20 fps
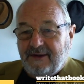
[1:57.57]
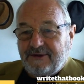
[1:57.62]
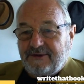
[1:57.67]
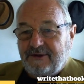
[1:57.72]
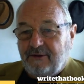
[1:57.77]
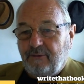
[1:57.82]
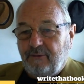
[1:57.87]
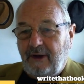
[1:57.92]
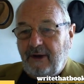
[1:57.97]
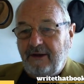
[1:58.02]

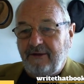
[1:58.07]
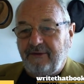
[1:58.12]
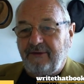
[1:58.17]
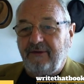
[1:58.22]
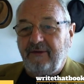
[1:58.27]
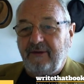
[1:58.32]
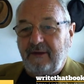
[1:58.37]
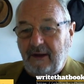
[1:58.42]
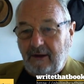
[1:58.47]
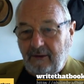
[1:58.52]
So
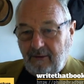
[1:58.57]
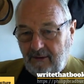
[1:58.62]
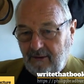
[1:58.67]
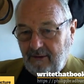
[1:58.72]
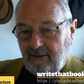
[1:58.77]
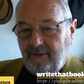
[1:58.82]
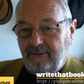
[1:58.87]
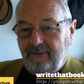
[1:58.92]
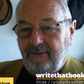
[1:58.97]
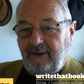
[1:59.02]
rather than go
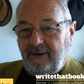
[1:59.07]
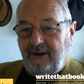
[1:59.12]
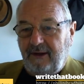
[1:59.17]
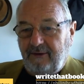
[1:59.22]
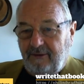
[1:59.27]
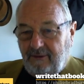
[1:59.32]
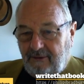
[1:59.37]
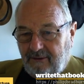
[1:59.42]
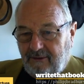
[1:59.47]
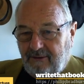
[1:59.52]
on
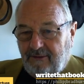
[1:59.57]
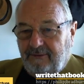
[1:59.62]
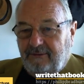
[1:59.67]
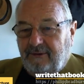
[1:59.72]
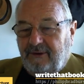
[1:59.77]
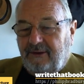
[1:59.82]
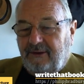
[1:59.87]
and on